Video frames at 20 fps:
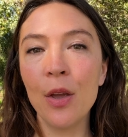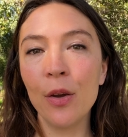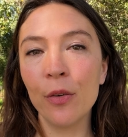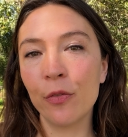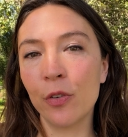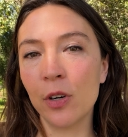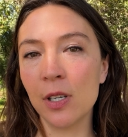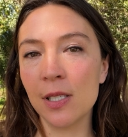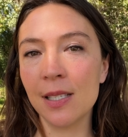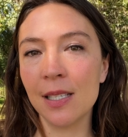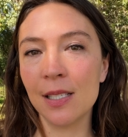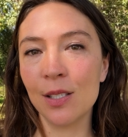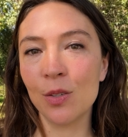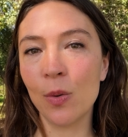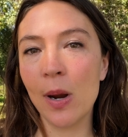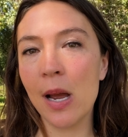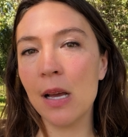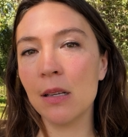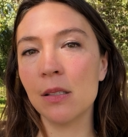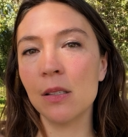First is
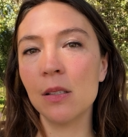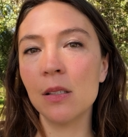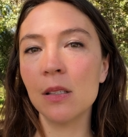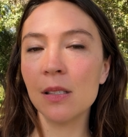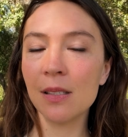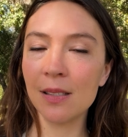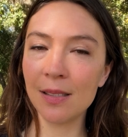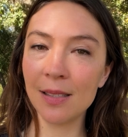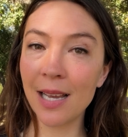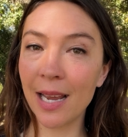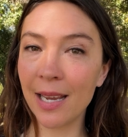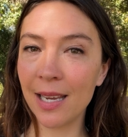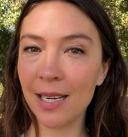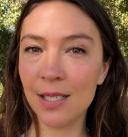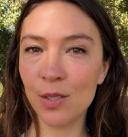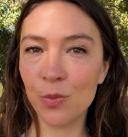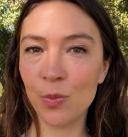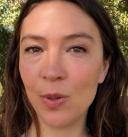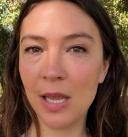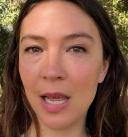arousal, second
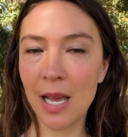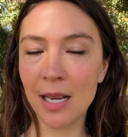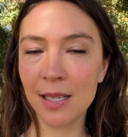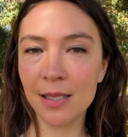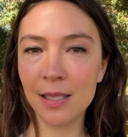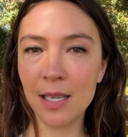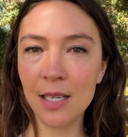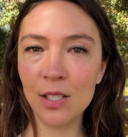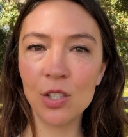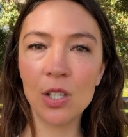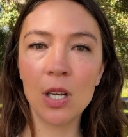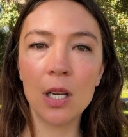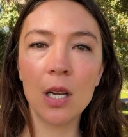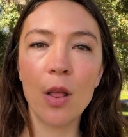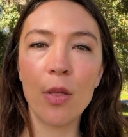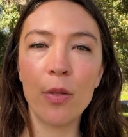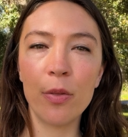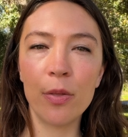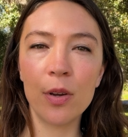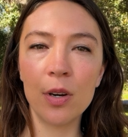is relaxation,
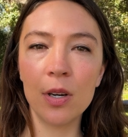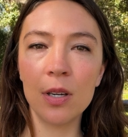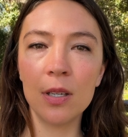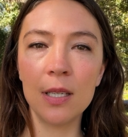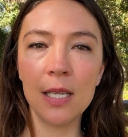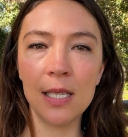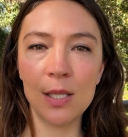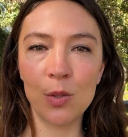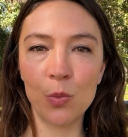third is